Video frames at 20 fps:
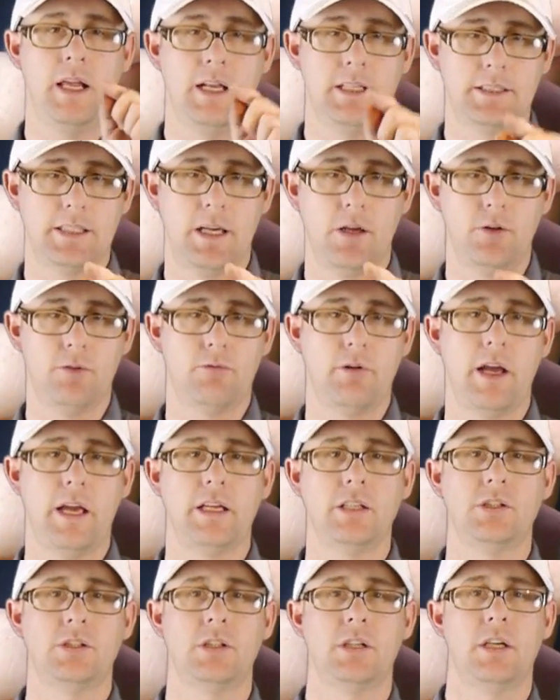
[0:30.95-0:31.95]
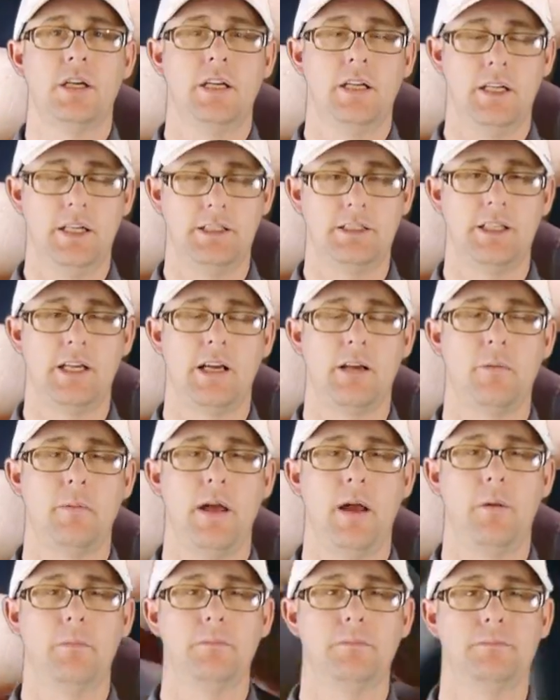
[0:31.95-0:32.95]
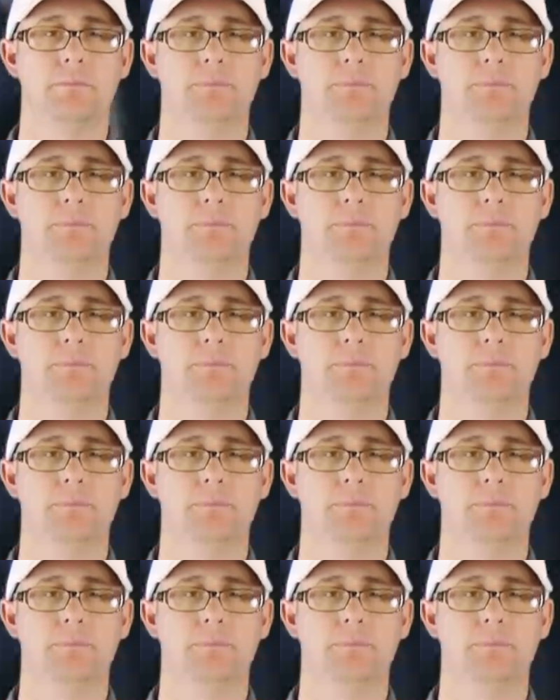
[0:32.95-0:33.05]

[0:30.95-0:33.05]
Let's get on the range. Let's take them out.